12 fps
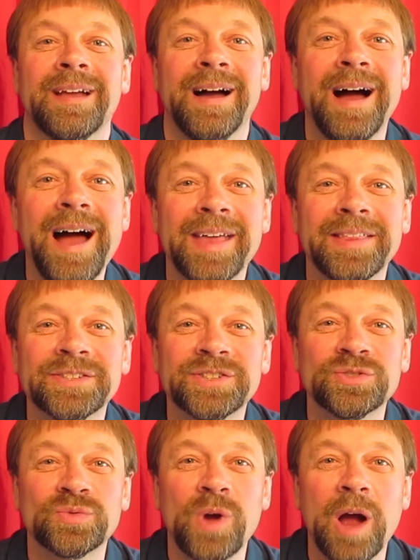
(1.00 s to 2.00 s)
Hi,
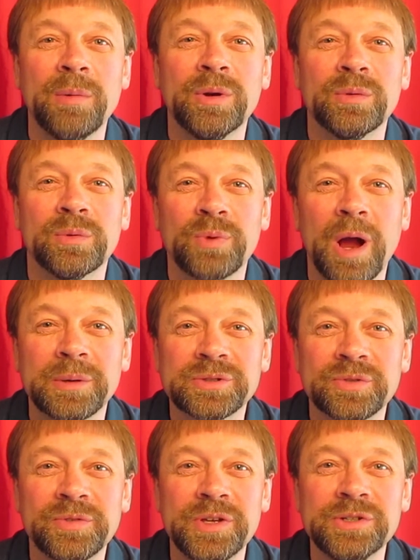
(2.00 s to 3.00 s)
this is Robert with
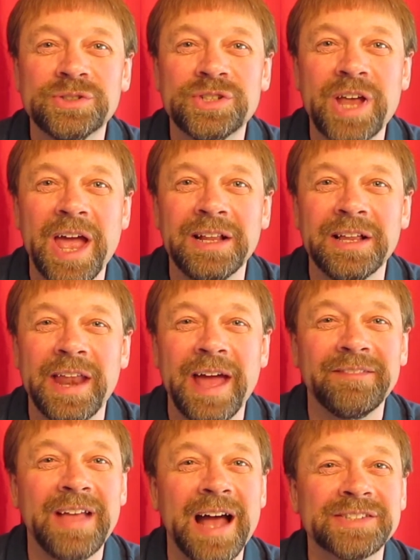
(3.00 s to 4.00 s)
Robert's Reviews channel, and
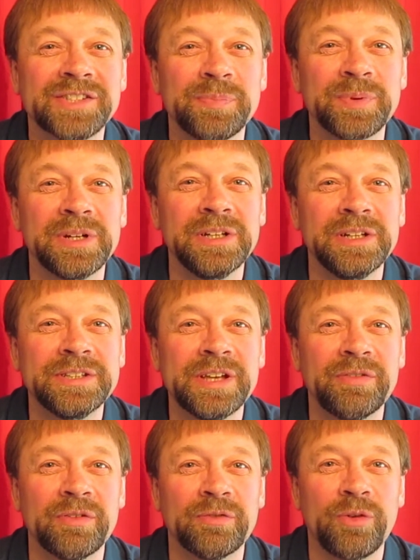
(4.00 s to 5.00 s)
I've got something a little
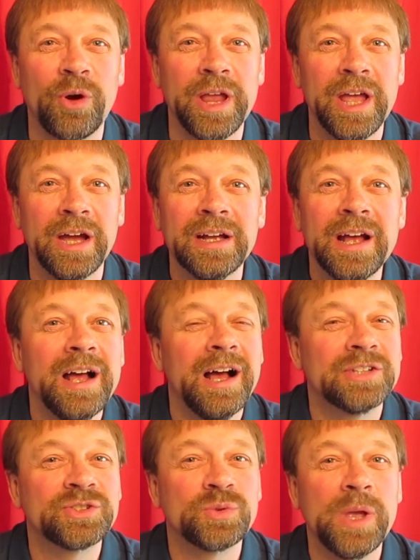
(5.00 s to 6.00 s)
different for you.
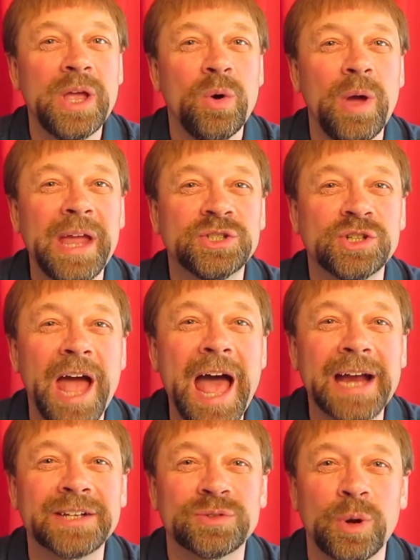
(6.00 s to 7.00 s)
A swing-away
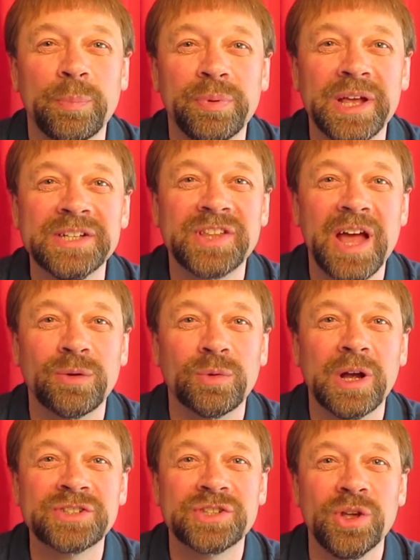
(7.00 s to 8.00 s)
jack to replace that
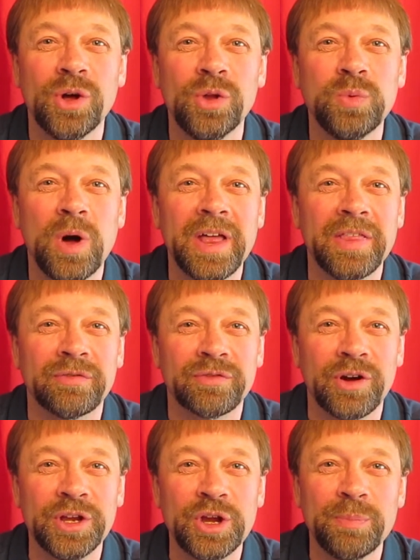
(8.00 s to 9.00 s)
rusty old one on the
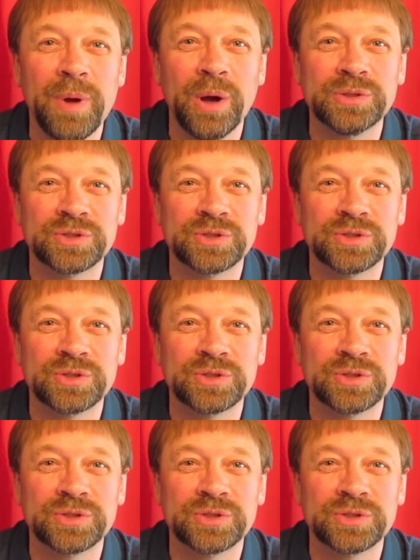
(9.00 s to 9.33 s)
front of your boat